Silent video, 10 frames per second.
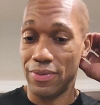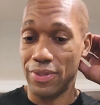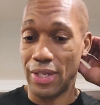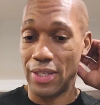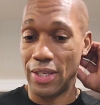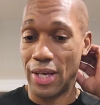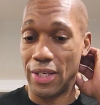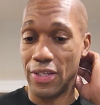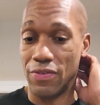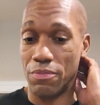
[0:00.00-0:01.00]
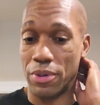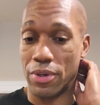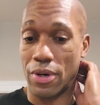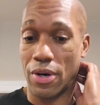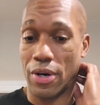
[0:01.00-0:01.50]
Dandelion leaf, bitter
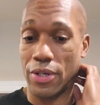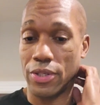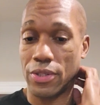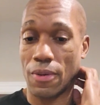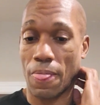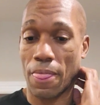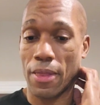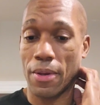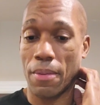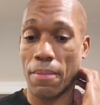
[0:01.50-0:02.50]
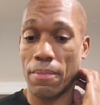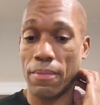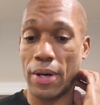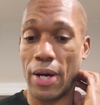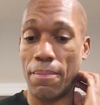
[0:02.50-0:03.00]
orange,
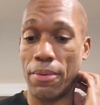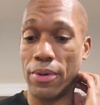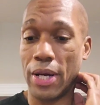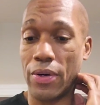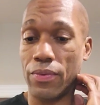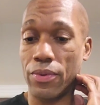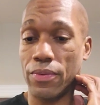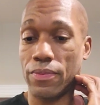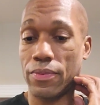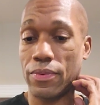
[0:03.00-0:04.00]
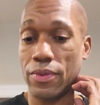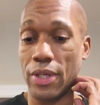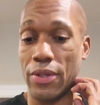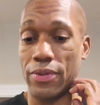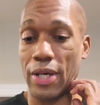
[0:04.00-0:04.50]
burdock root,
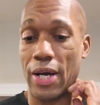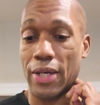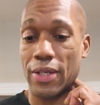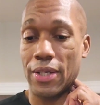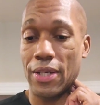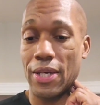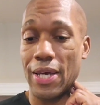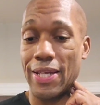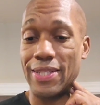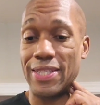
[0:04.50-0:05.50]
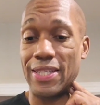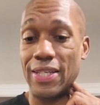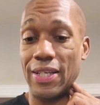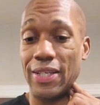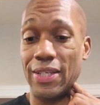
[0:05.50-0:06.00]
yellow dock, and
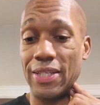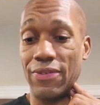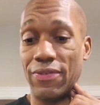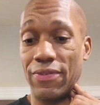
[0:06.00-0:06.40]
senna leaf.